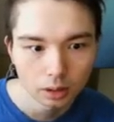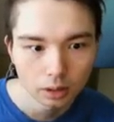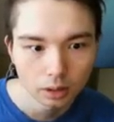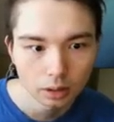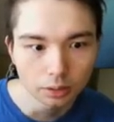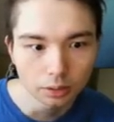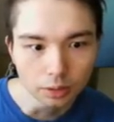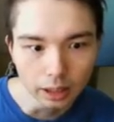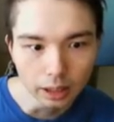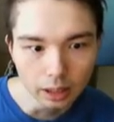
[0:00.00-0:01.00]
The
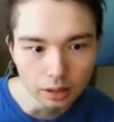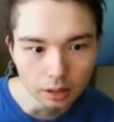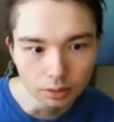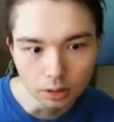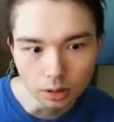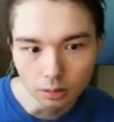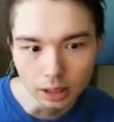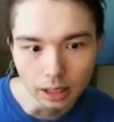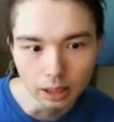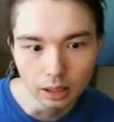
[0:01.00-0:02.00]
threat is if you don't
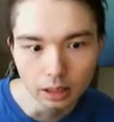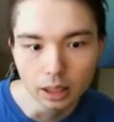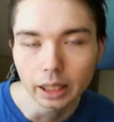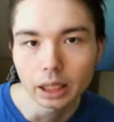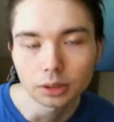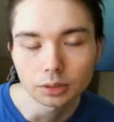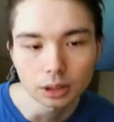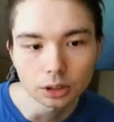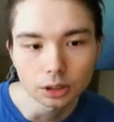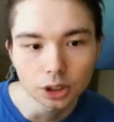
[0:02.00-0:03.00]
take it, knight
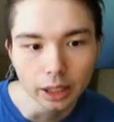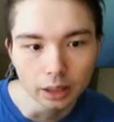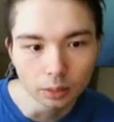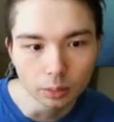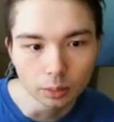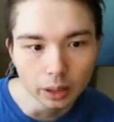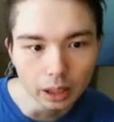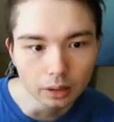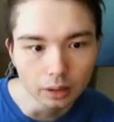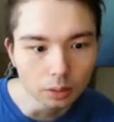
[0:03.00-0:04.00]
h3 is check,
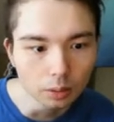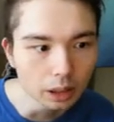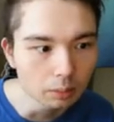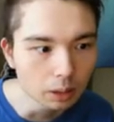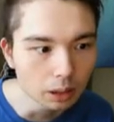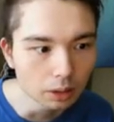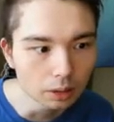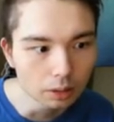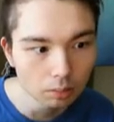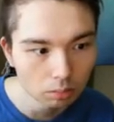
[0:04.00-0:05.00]
winning the queen,
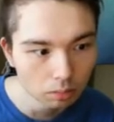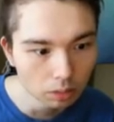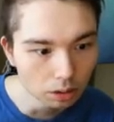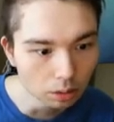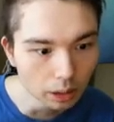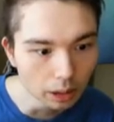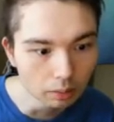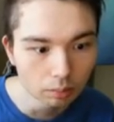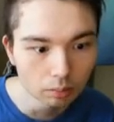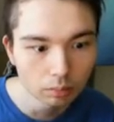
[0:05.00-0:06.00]
because this queen